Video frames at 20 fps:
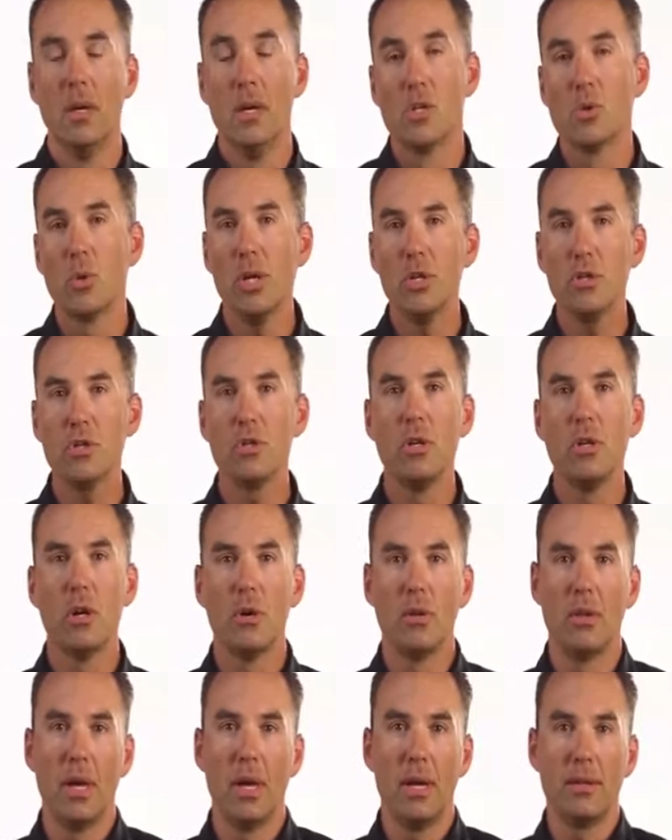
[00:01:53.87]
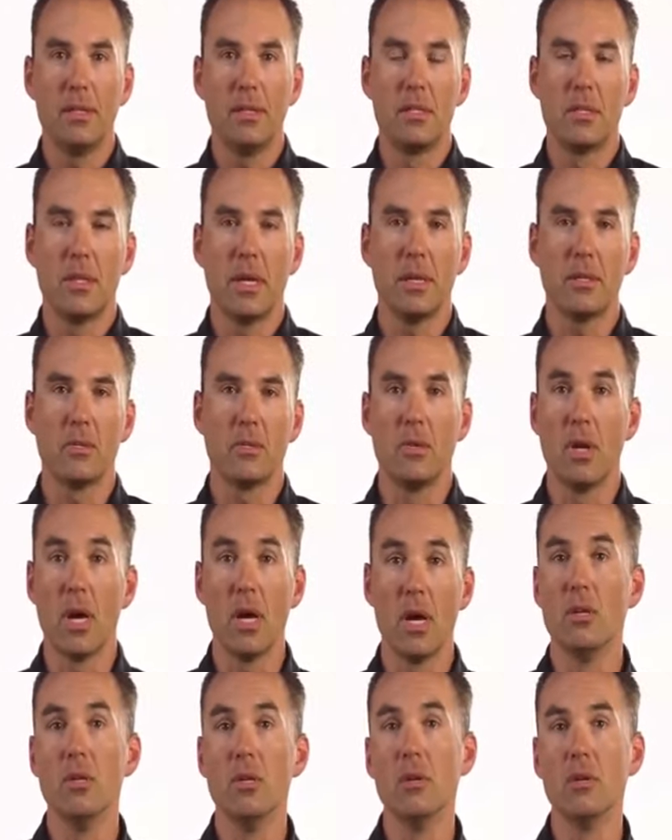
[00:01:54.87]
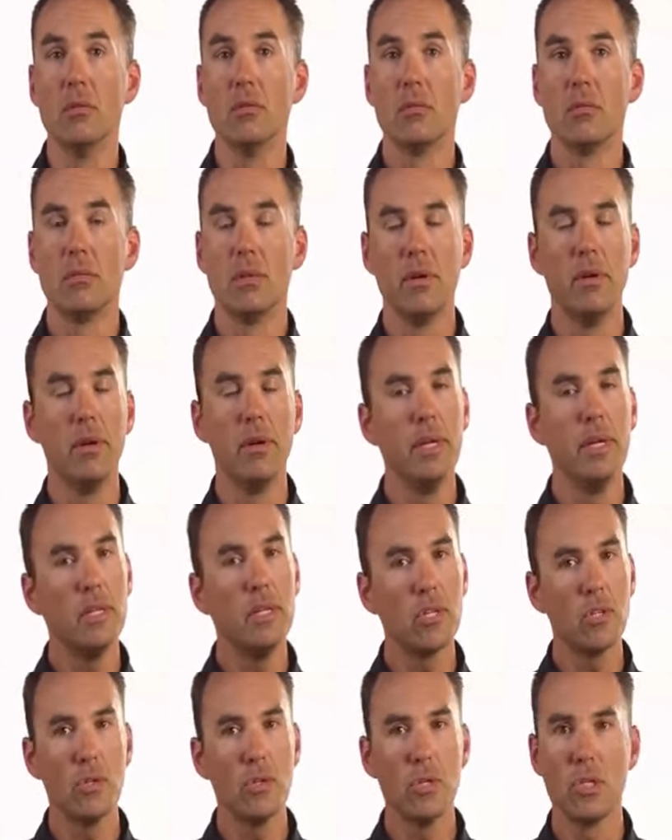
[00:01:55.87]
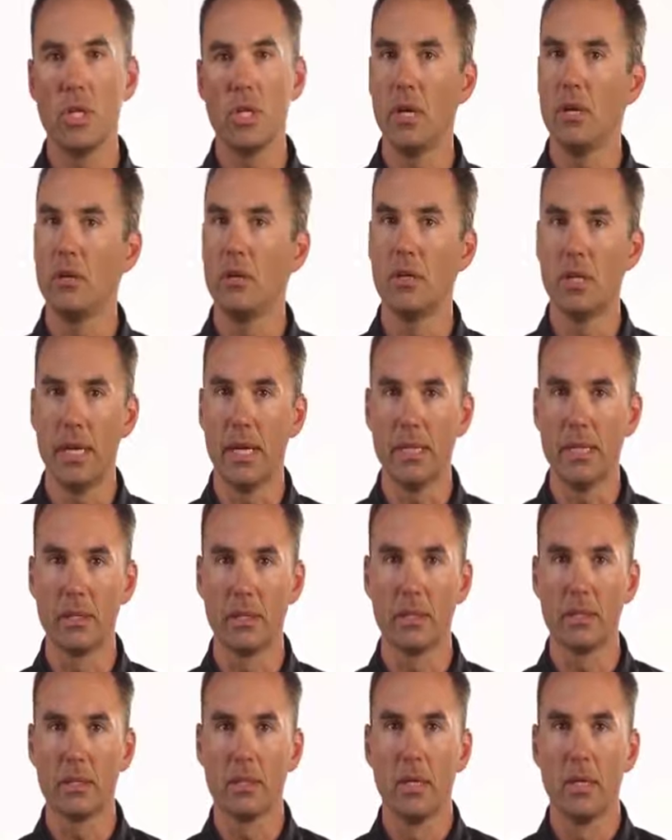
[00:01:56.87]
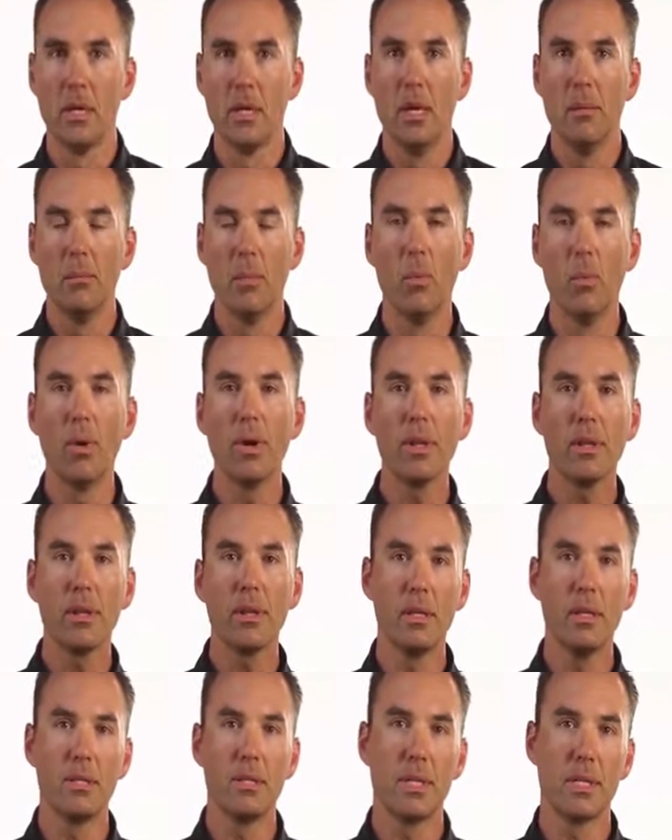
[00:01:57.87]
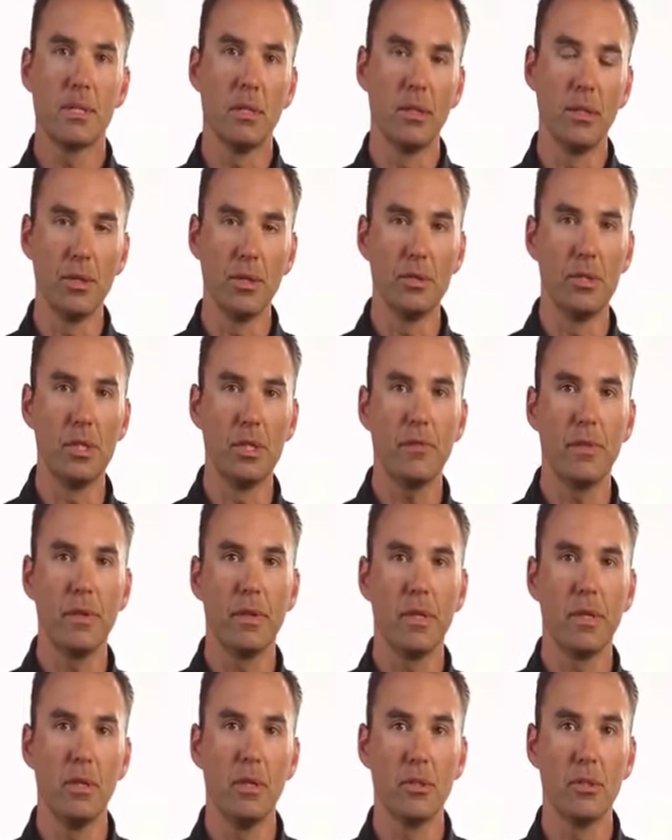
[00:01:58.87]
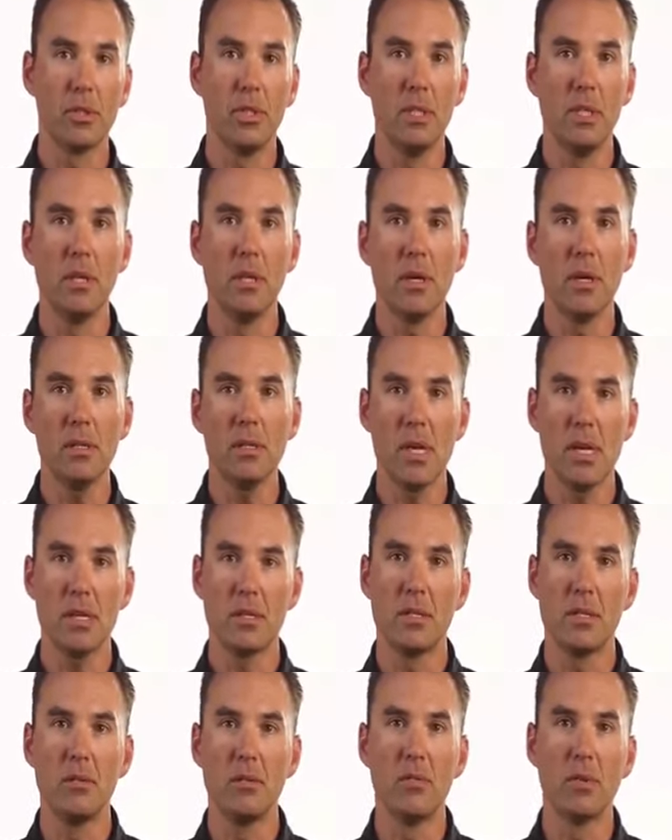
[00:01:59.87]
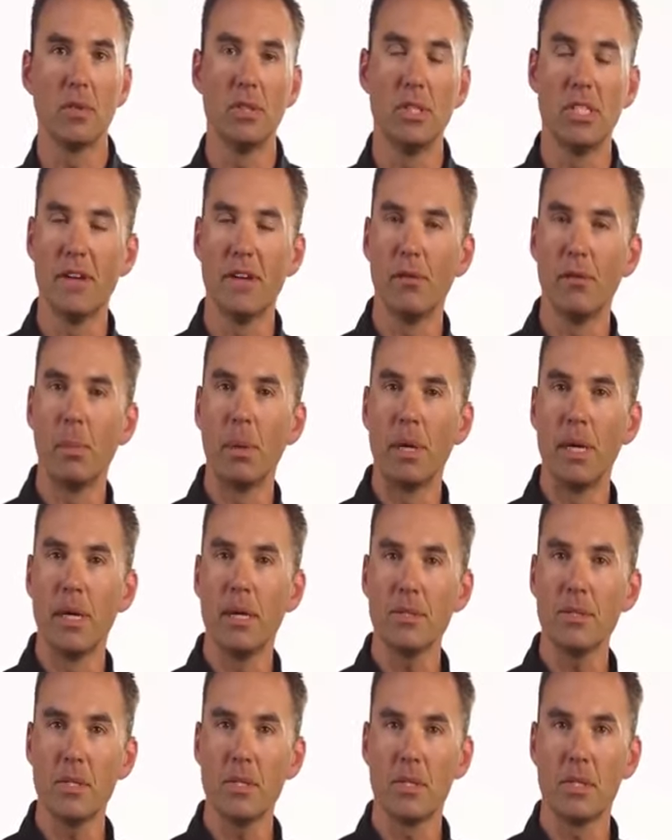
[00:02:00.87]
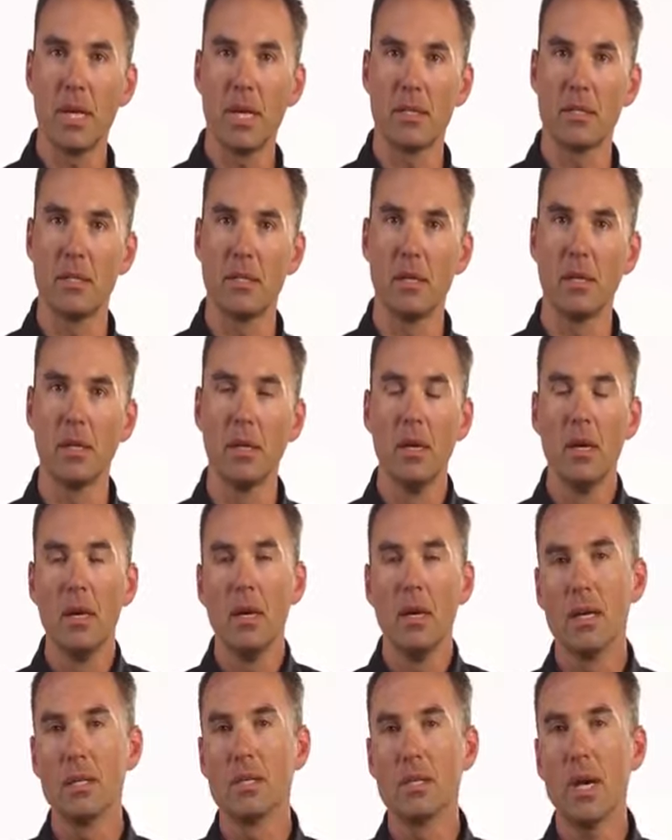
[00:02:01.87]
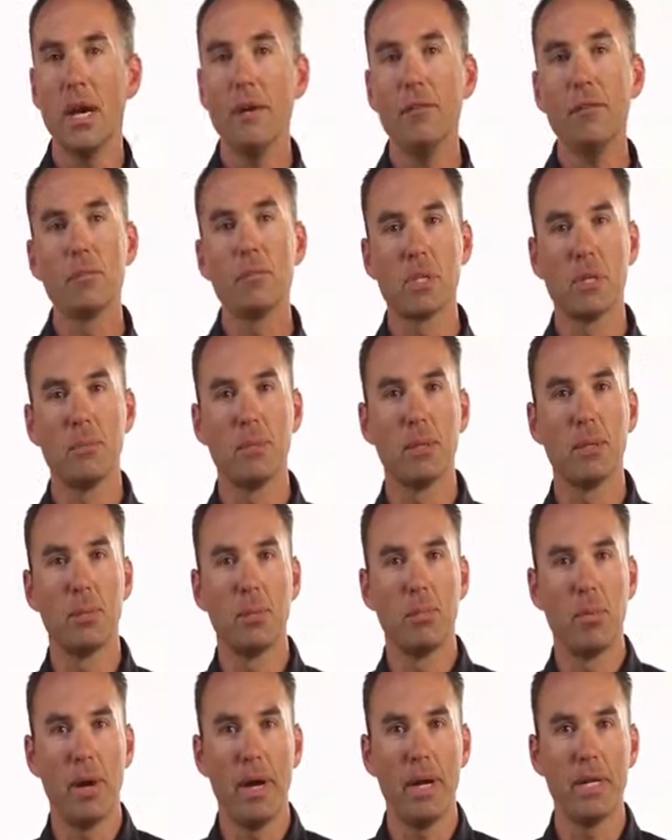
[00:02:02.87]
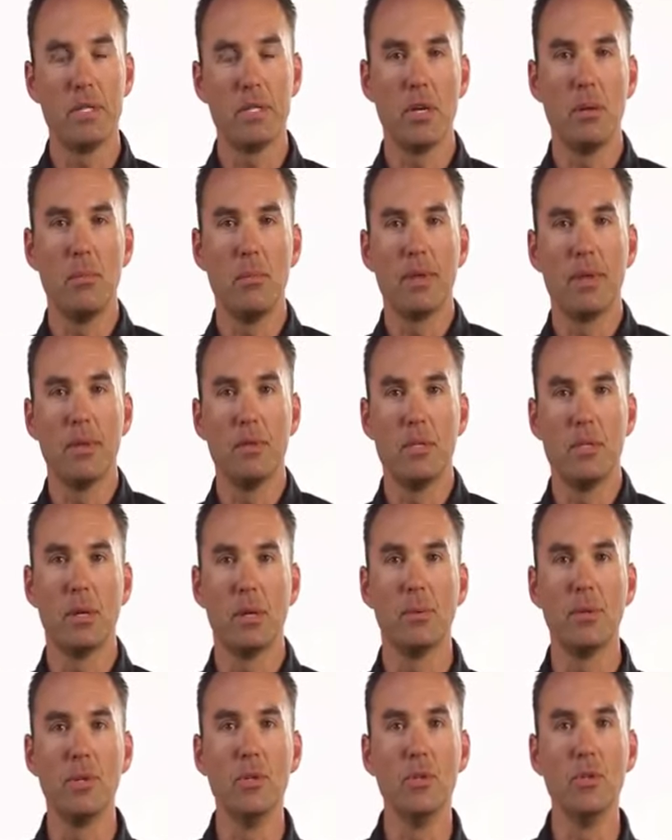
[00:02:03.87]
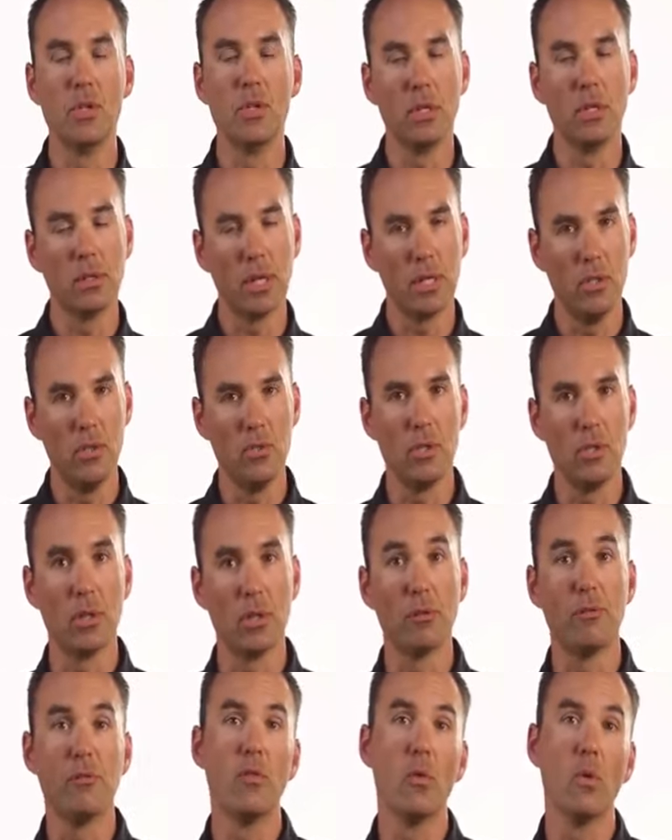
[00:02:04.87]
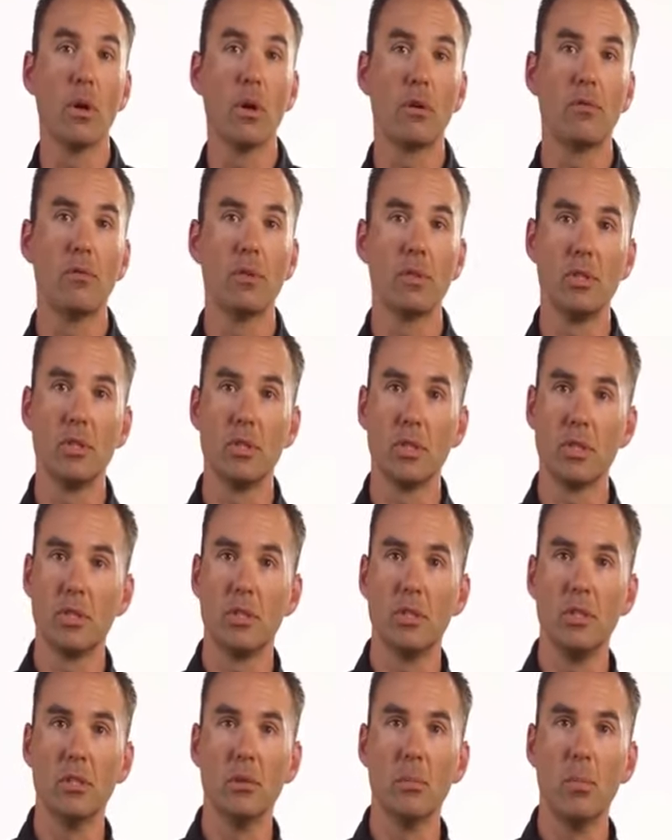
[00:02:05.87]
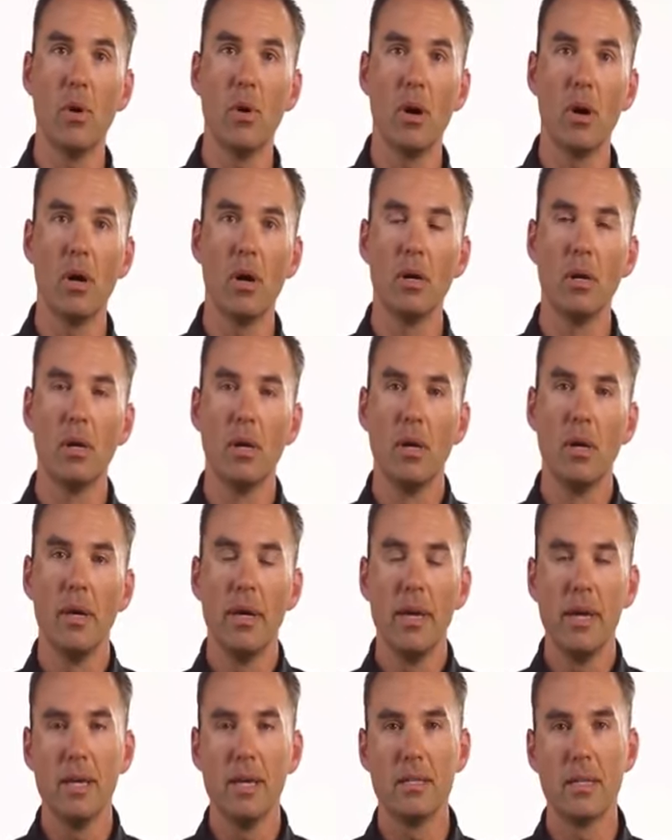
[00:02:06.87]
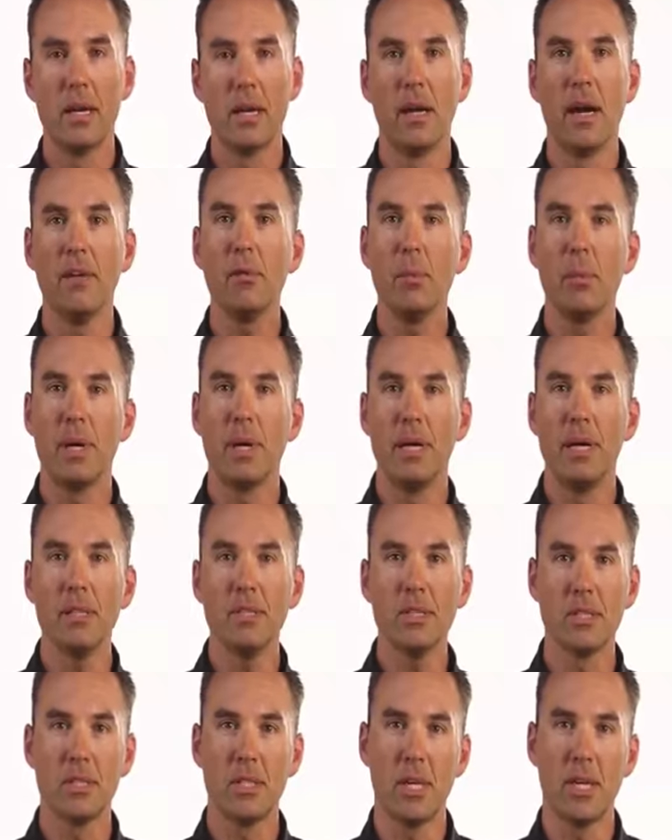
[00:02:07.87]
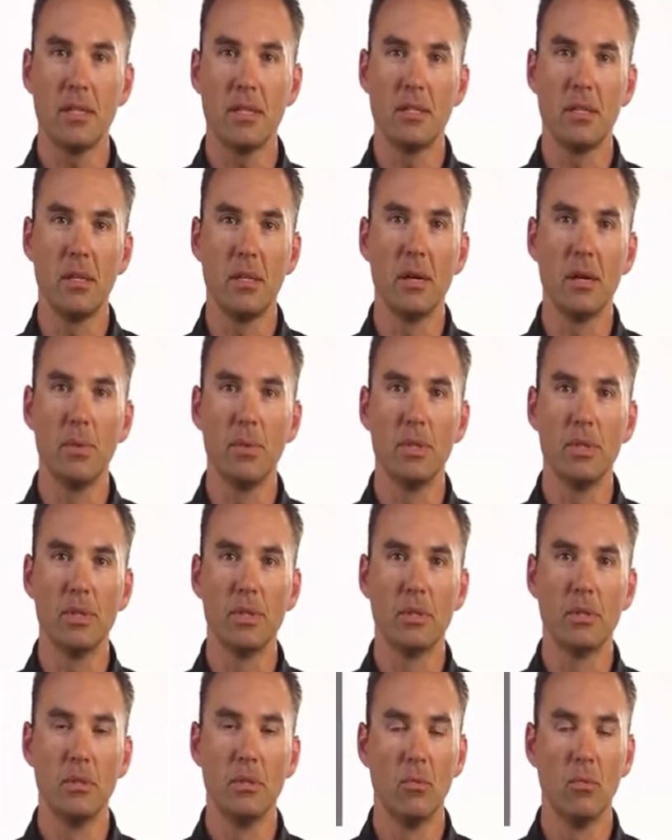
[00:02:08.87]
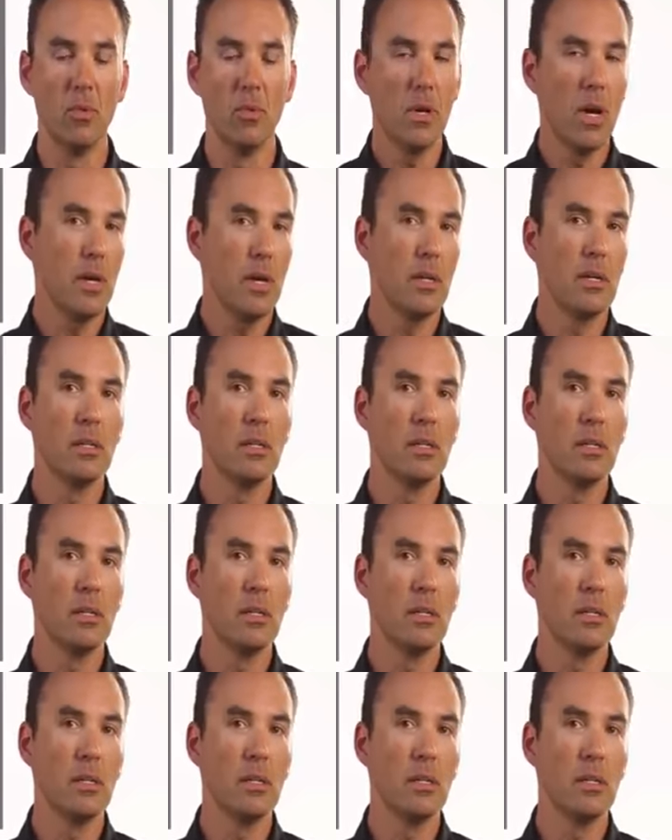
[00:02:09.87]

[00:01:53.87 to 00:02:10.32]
So as you know, a lot of these tests are not new. They're industry standard tests. But one of the things that's a little different that you'll see in our testing versus everybody else's testing, aside from some of the proprietary methods that we're using, like using the fork versus a steel bar, is that in everybody else's testing numbers, we're not